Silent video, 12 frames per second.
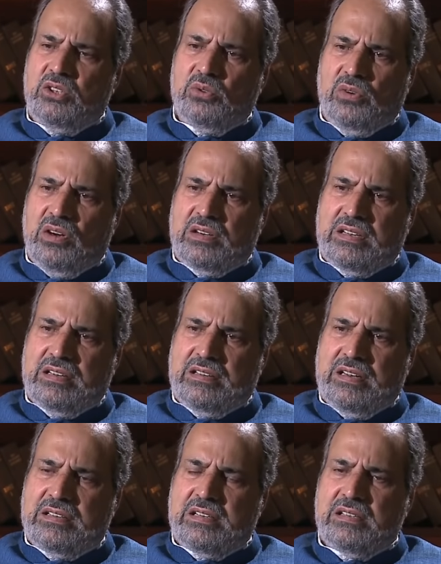do not
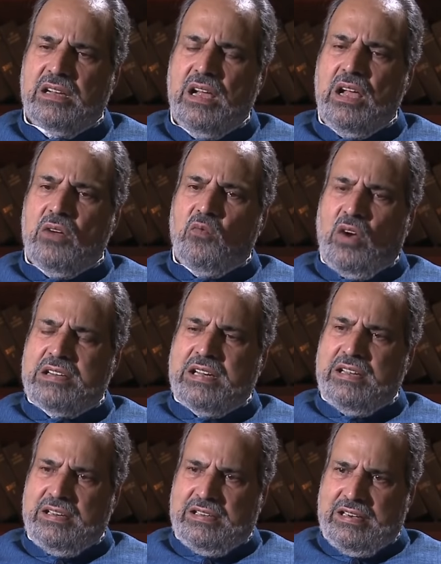regret it. What
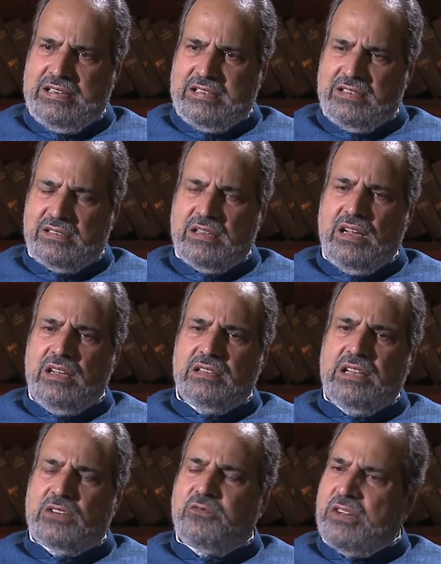I regret is
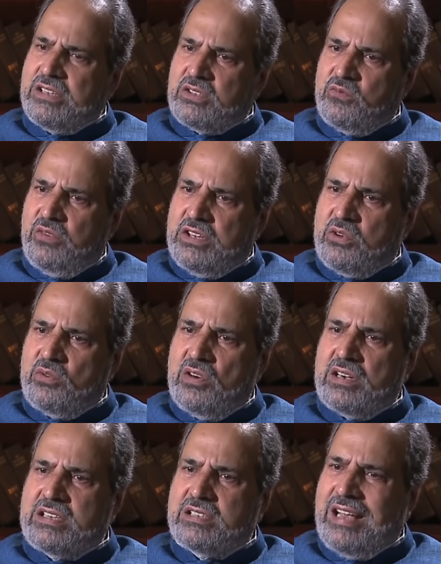that first we could
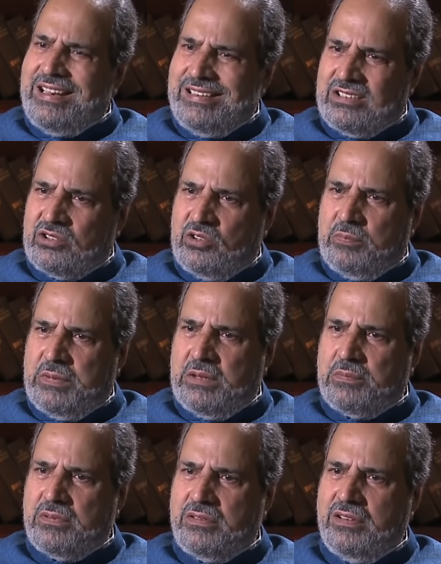not sell it to the
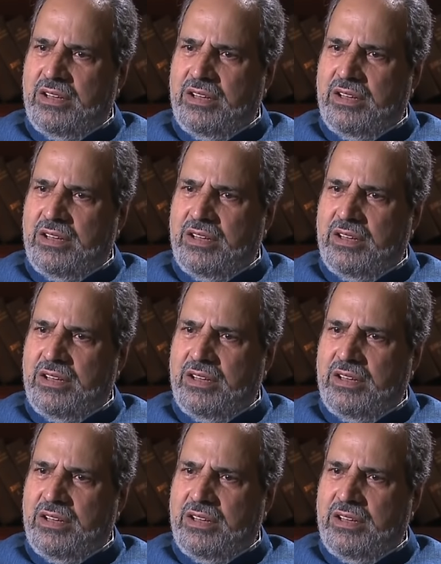people.